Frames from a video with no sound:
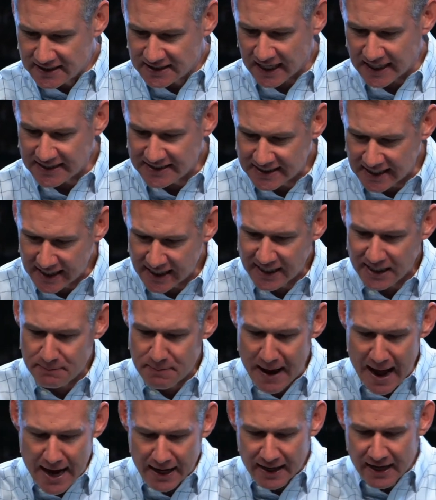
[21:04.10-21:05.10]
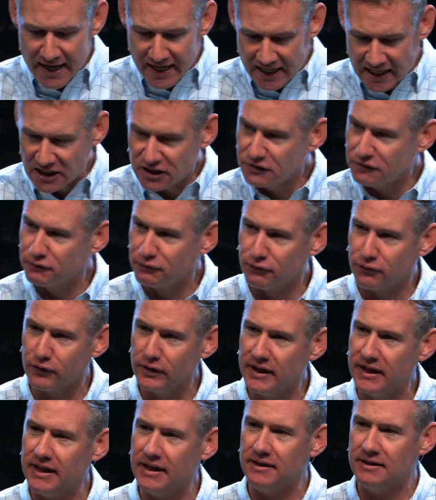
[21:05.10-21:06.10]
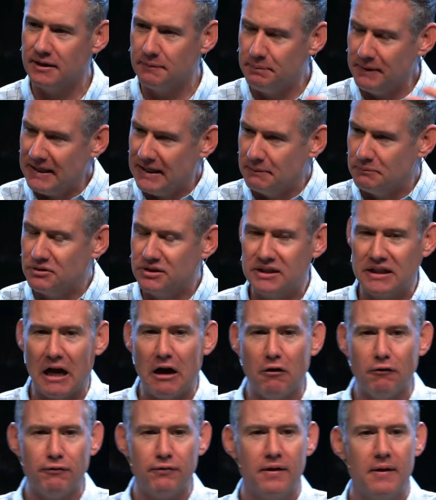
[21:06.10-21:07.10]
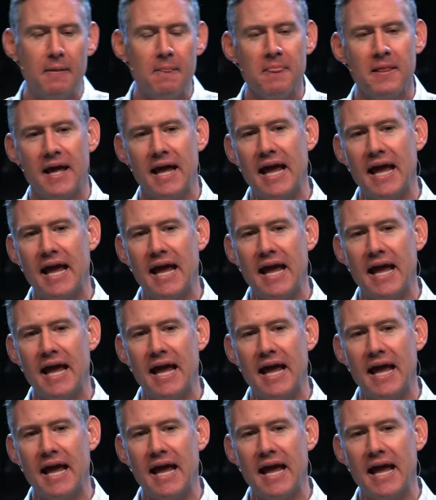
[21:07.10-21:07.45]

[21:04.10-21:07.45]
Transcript: identity back. He's free to be himself,